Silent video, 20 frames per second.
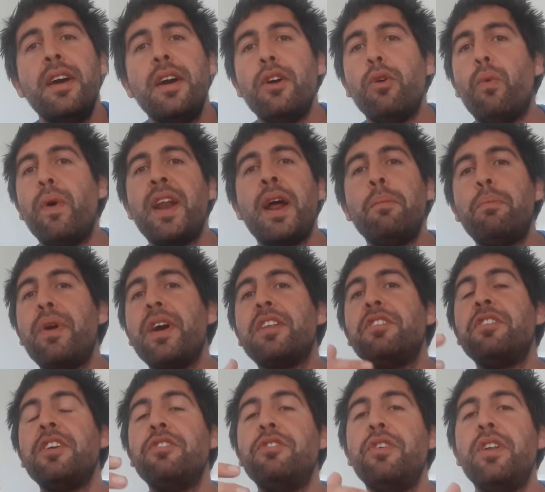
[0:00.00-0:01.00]
when I'm
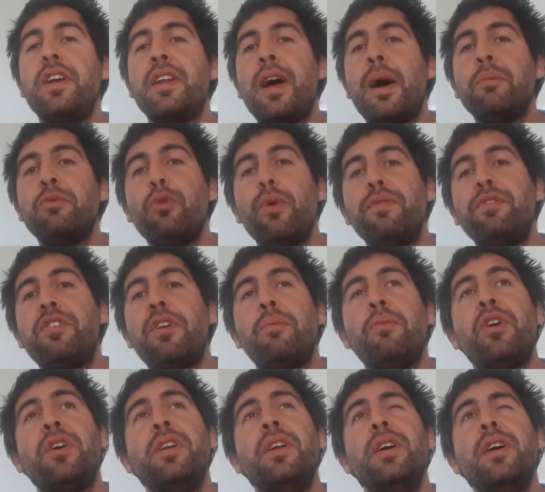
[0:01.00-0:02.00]
practicing Surinaams with
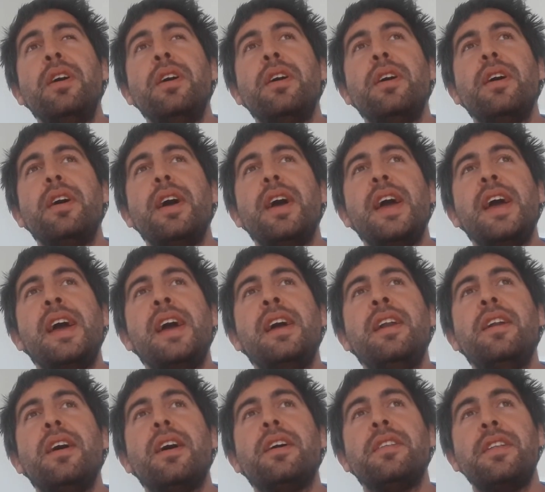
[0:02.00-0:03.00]
someone,
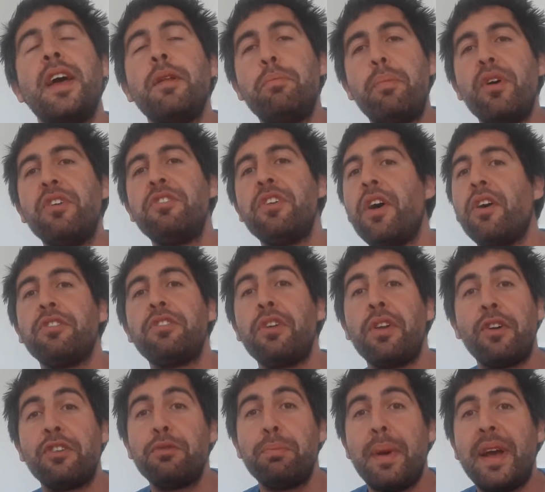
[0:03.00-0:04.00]
and that person also
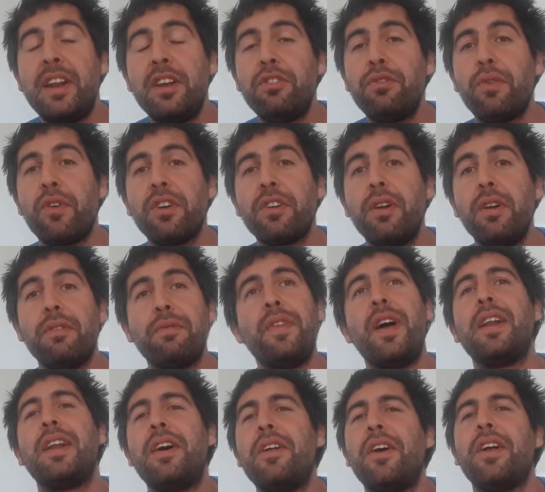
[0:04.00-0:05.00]
knows Spanish,
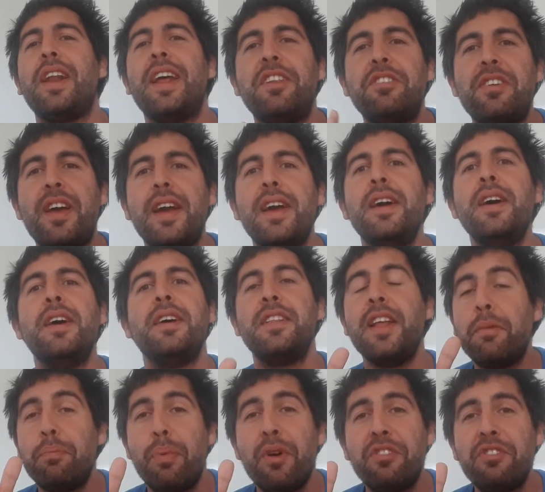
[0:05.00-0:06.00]

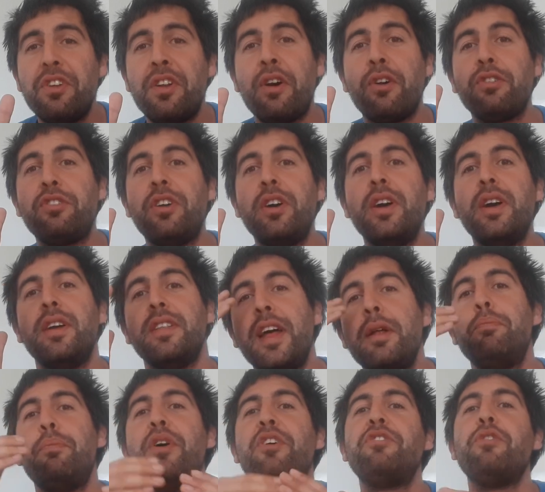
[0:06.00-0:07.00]
that
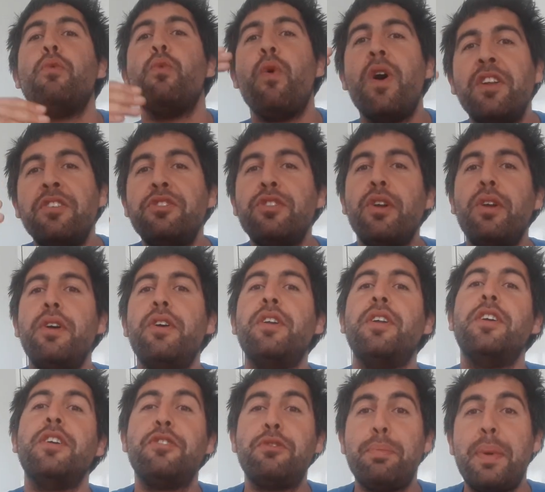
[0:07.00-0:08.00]
person wants to
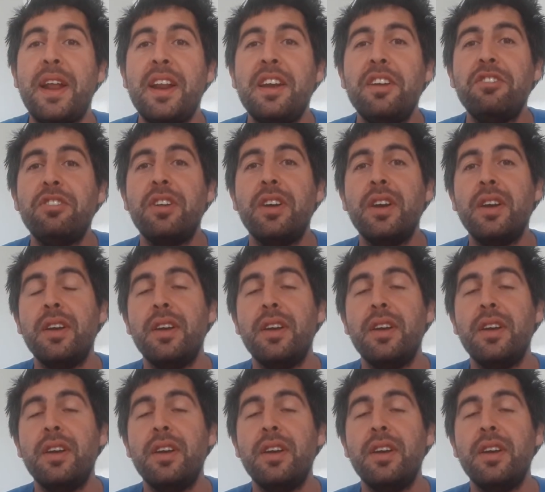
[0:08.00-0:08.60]
learn Spanish,